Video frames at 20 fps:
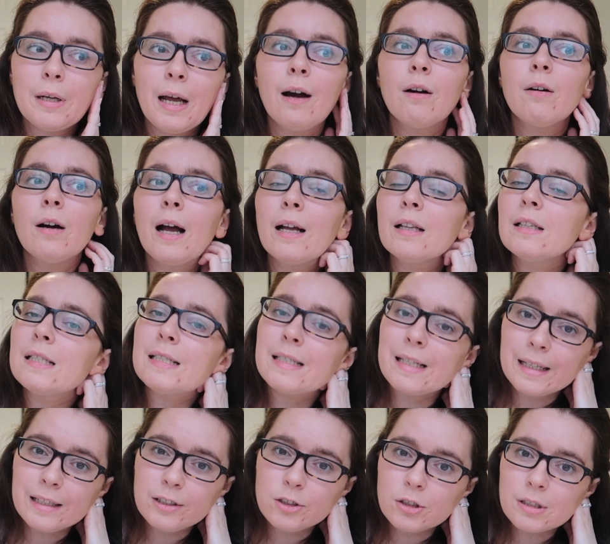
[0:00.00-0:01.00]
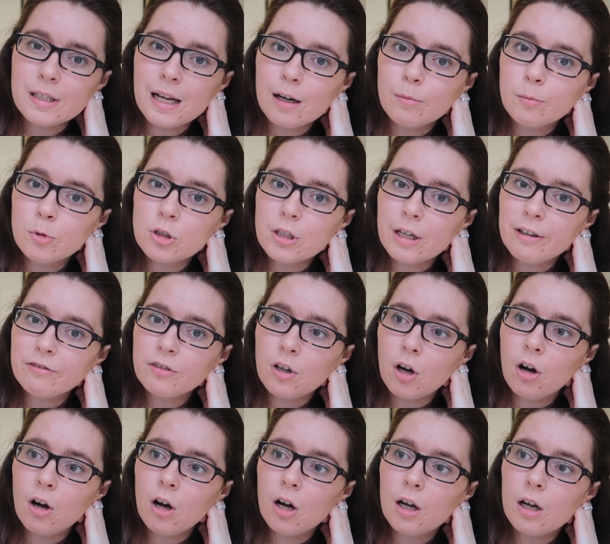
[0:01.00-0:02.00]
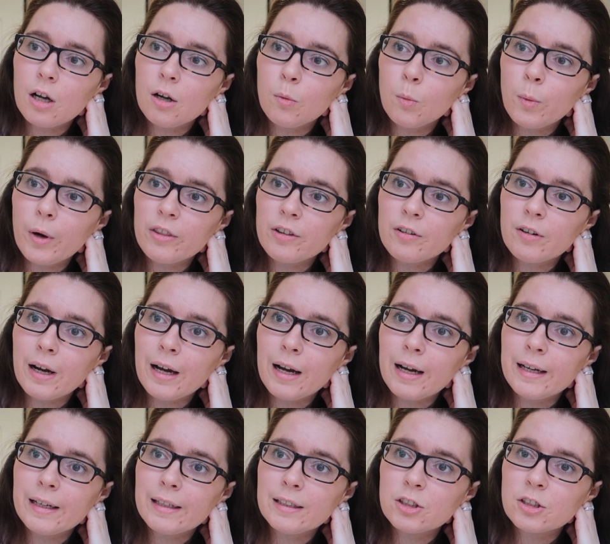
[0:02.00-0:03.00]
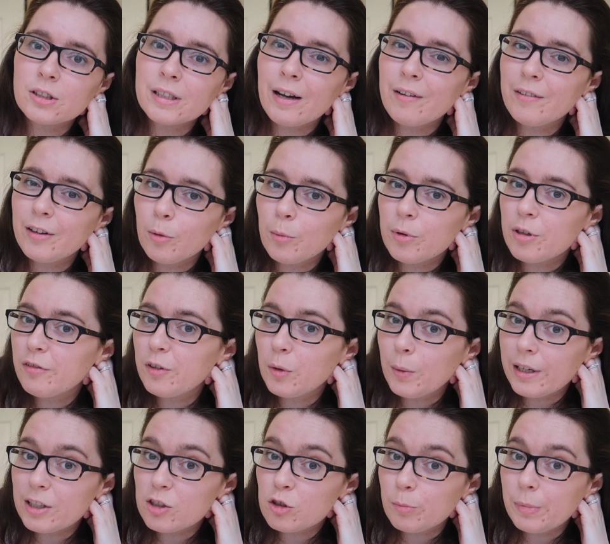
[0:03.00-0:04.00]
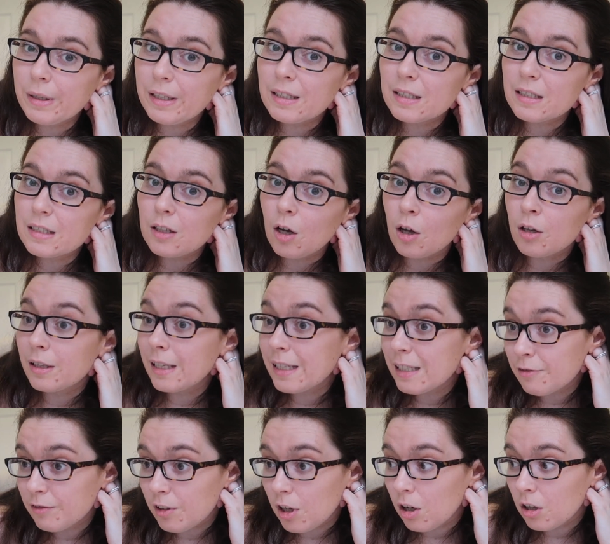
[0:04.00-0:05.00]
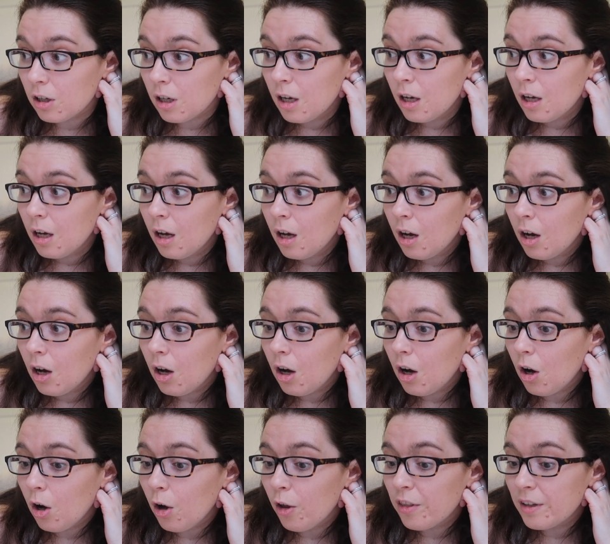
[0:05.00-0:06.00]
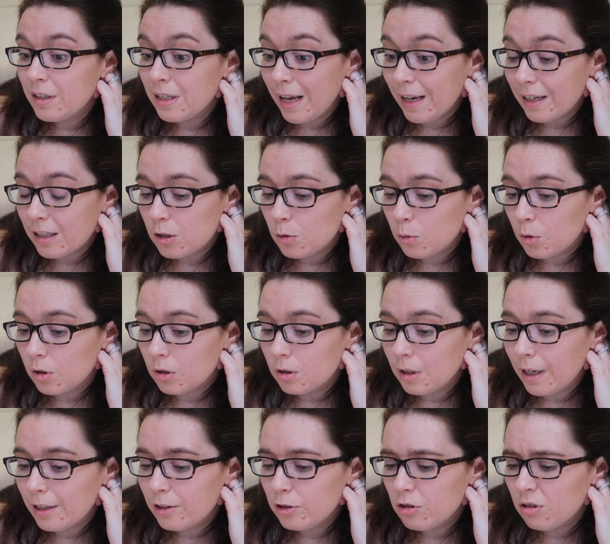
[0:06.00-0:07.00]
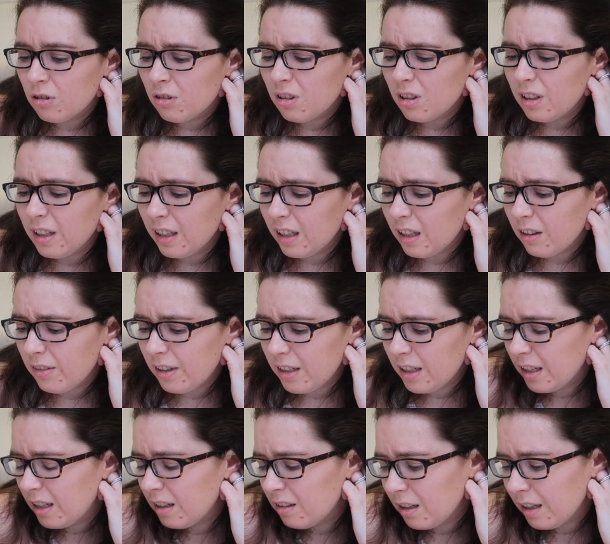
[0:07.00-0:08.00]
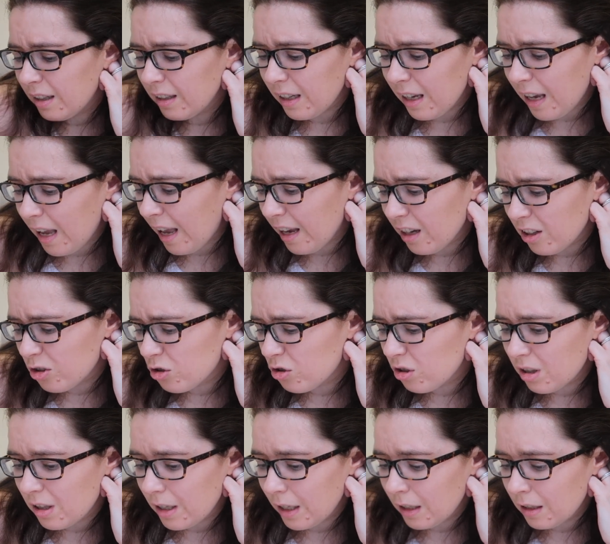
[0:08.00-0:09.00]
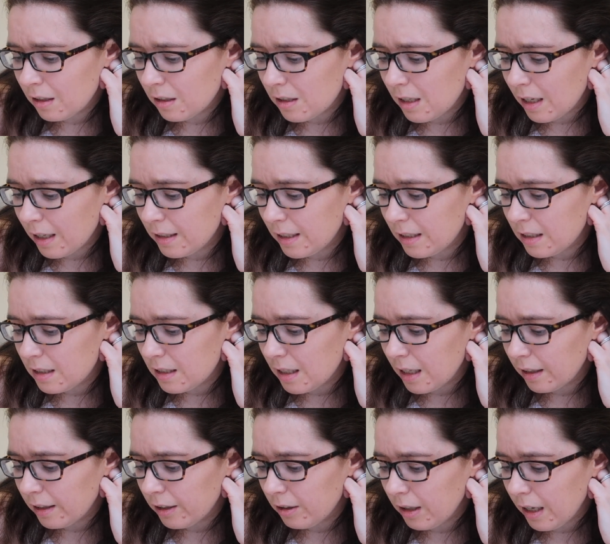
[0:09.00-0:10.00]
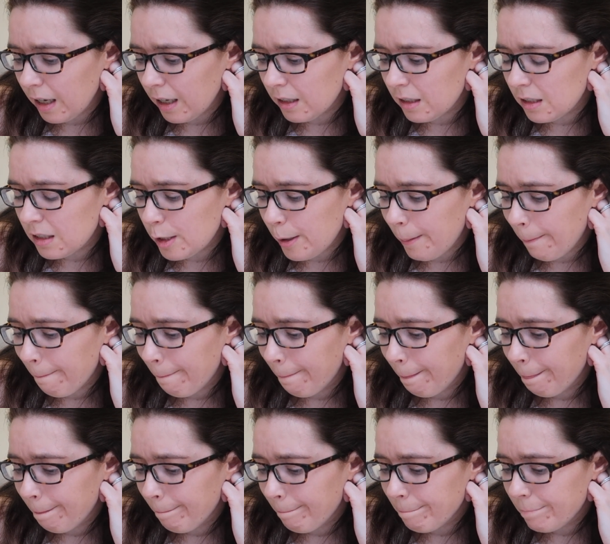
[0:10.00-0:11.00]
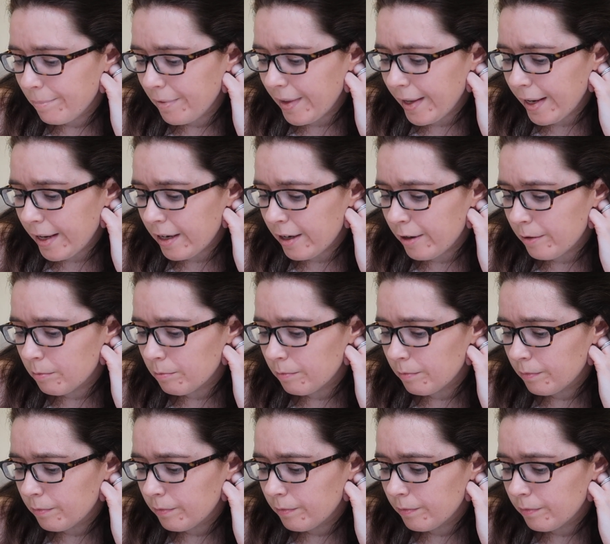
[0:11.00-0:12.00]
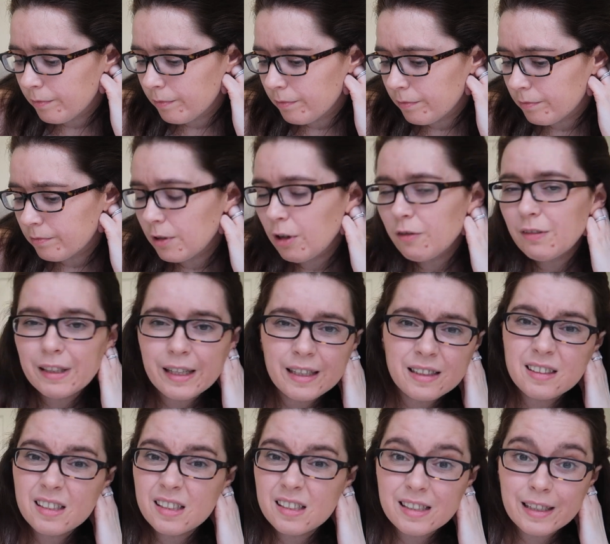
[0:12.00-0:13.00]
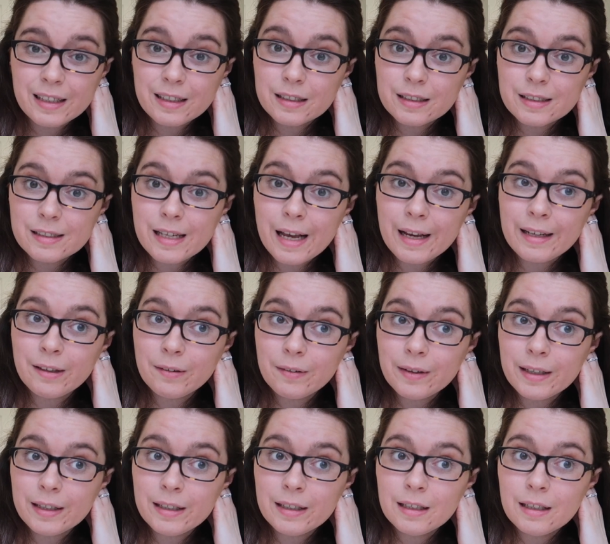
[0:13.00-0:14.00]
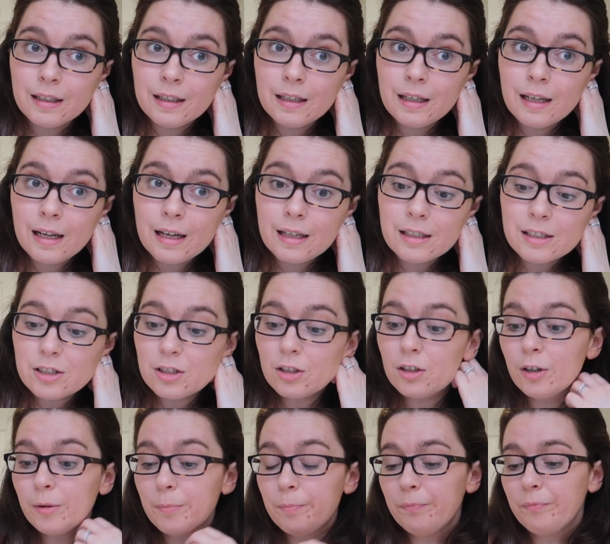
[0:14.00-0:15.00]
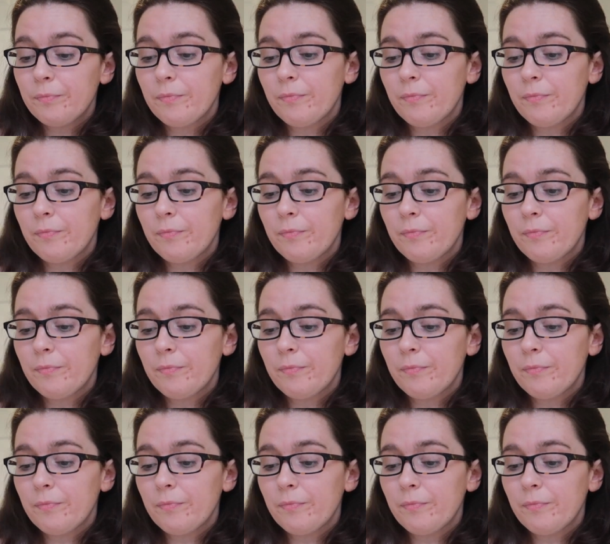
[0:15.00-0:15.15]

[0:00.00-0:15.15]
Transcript: now and see just how much I've got and whether I just carry on with a few extra bits on this vlog or the next one. I don't think of any like extra things that I need to tell you guys, not relating to stickers anyway. So